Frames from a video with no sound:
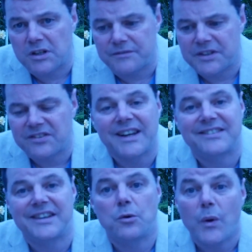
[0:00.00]
of
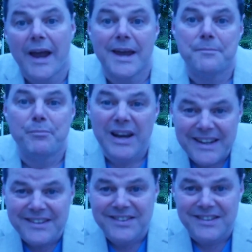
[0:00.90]
dyslexia, we're
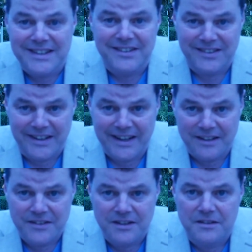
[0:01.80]
implicitly
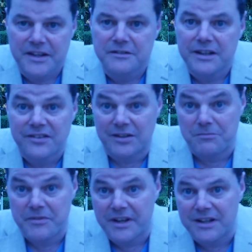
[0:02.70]
saying that there is
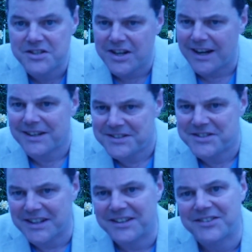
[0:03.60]
something
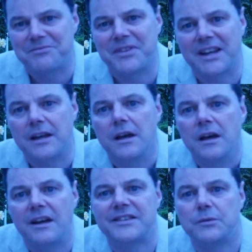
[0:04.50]
challenging, something,
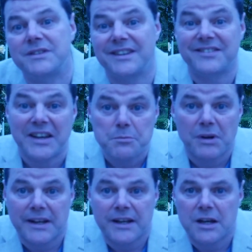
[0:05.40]
as it were,
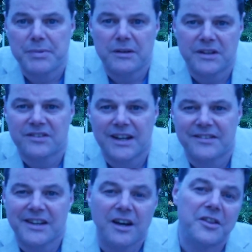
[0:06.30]
disabling about
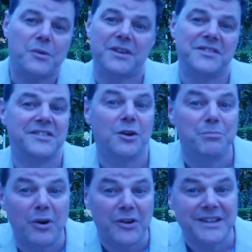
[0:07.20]
dyslexia. Otherwise, there's no
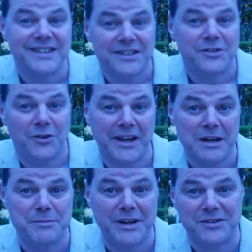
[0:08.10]
point in
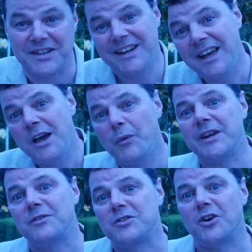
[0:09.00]
talking about it. We
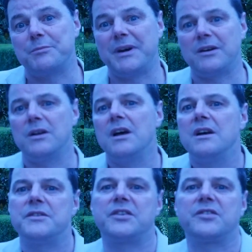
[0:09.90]
don't talk about
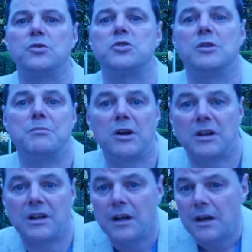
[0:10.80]
the social model